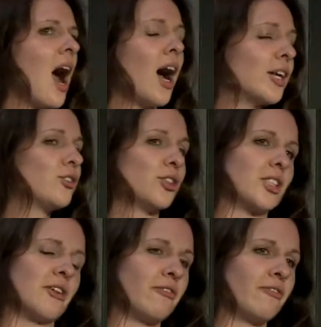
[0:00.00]

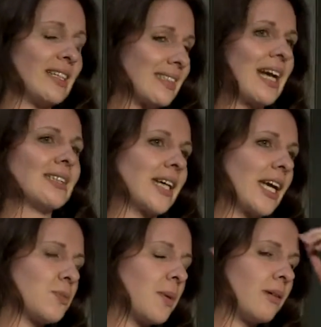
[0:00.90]
hundreds of fantastic
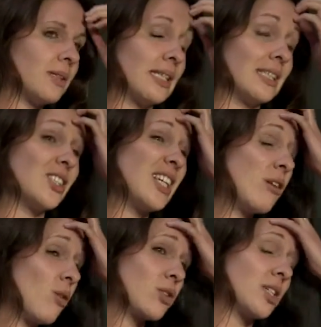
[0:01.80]
experiences and
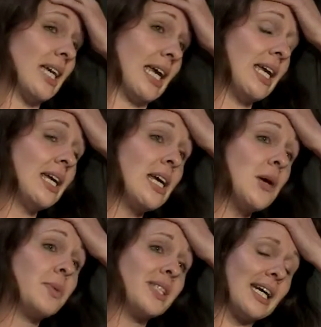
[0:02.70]
generosity
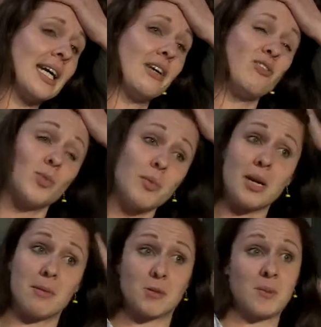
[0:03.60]
particularly from
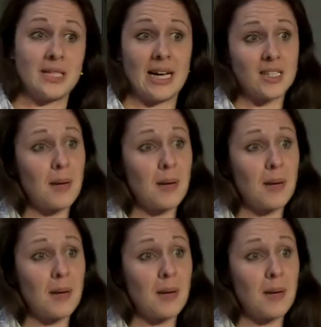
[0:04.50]
women, it must be said.